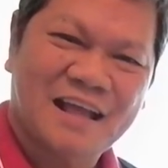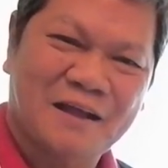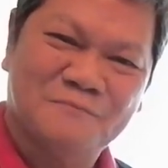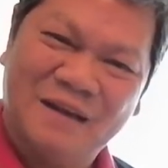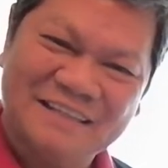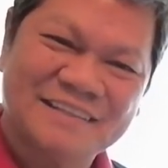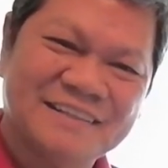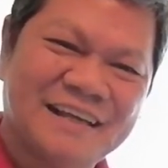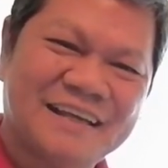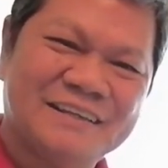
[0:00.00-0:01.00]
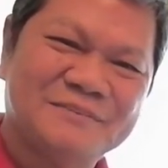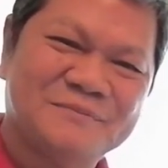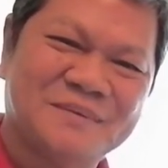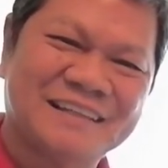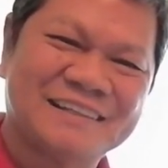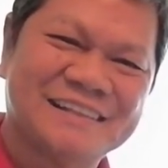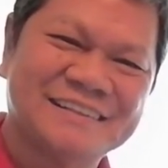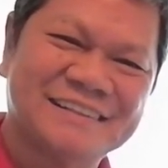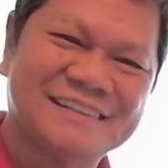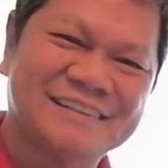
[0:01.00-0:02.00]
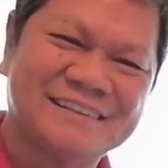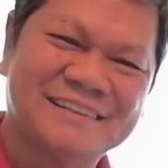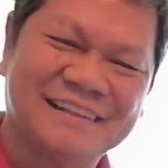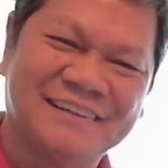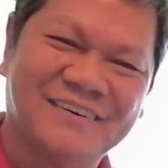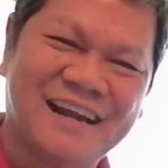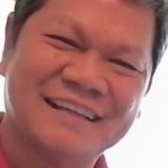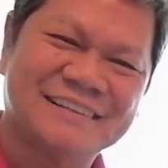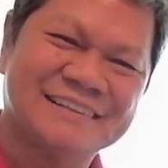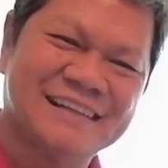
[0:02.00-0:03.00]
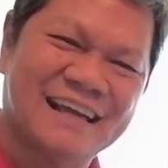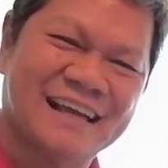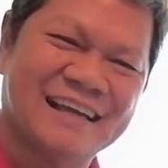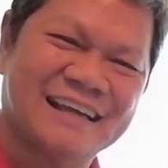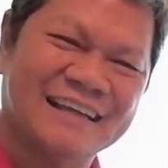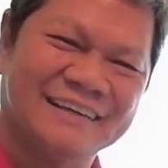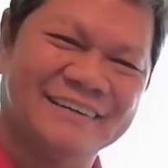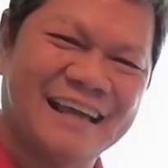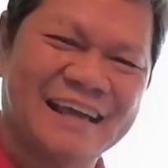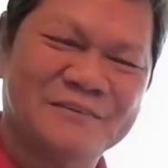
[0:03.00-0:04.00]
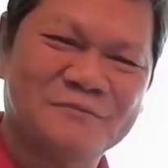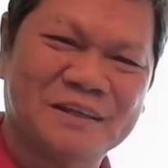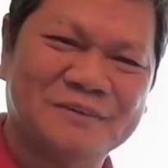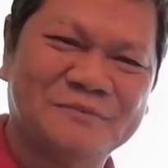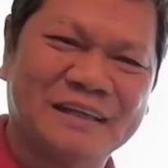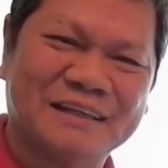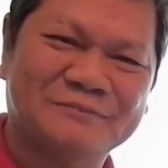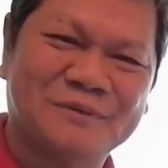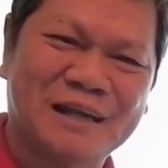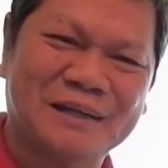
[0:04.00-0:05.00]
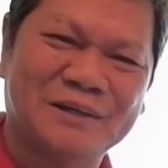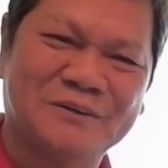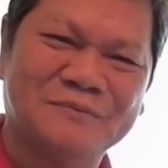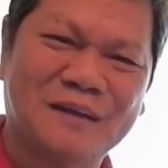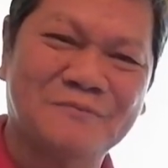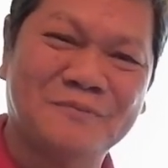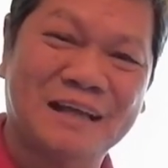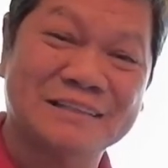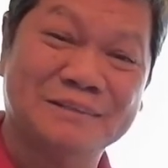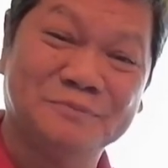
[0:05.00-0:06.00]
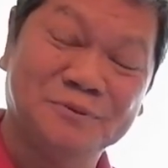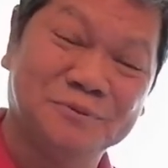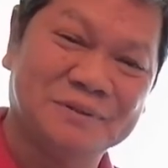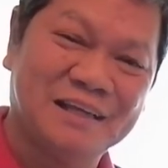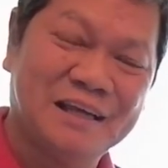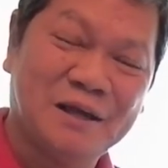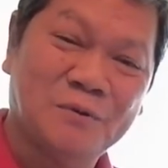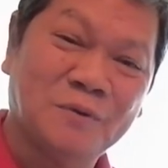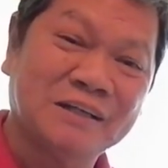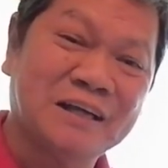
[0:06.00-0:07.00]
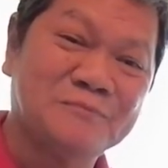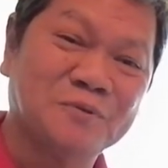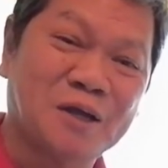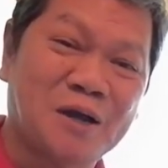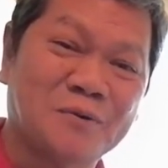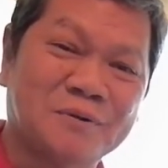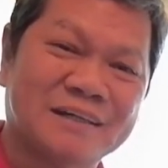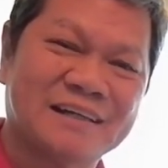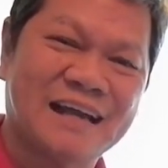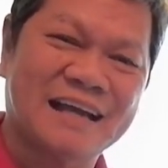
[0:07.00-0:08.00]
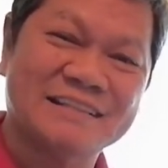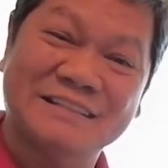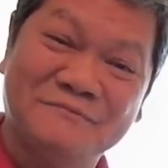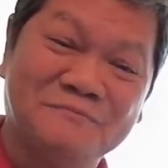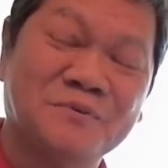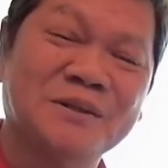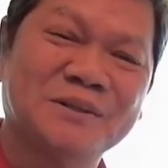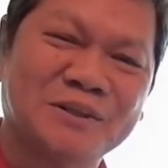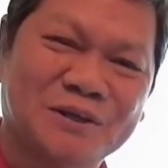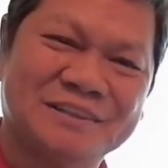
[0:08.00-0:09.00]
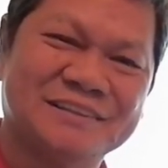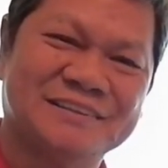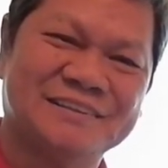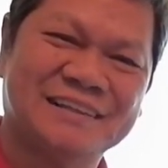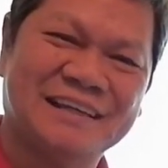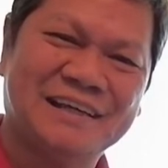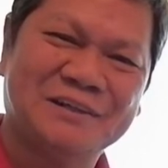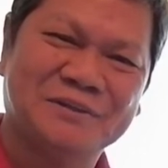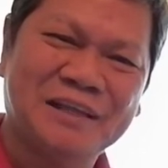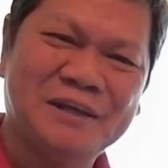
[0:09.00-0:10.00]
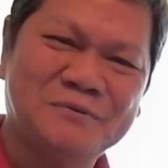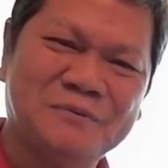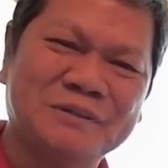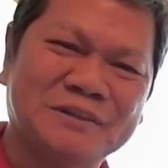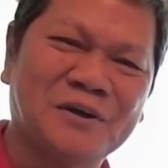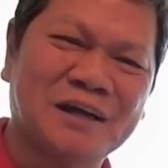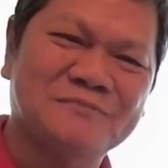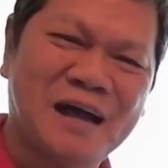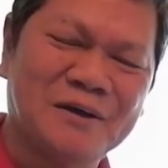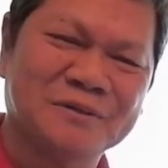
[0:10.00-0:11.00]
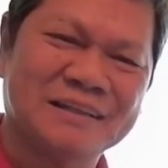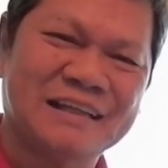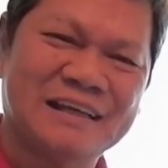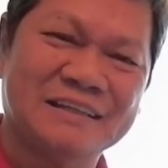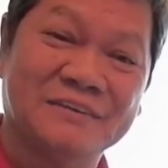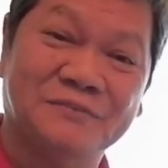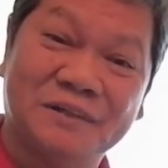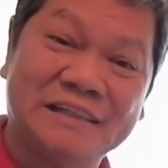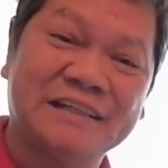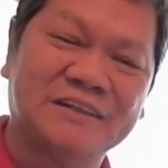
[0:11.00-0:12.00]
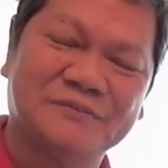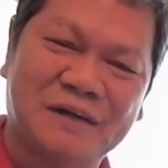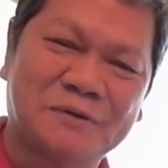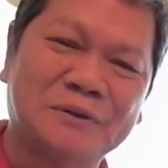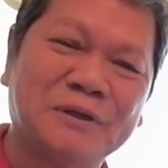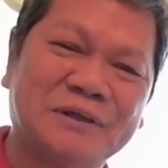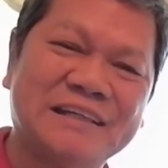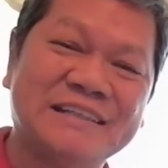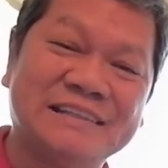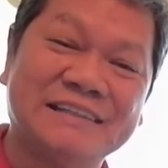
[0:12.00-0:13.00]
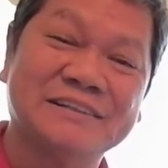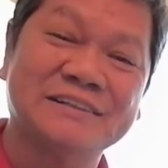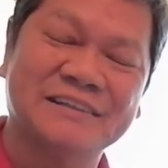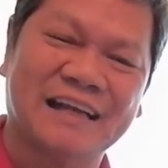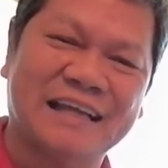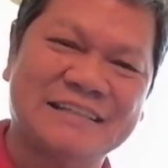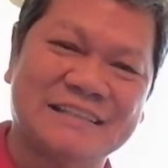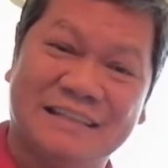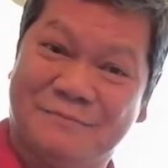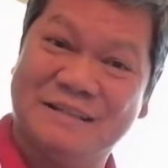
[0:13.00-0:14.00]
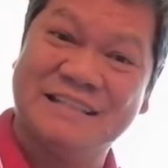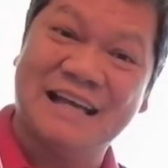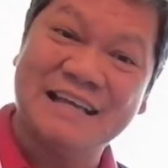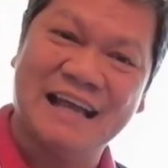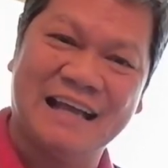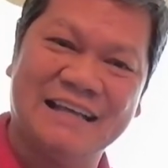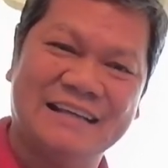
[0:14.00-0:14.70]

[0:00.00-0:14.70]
A blessed day, brothers and sisters in Christ. Here again, Brother Vic Cabral of Love Flock Cebu. Welcome to our Simple Thoughts. Today we will talk about the birth of our Lord Jesus Christ, the Messiah.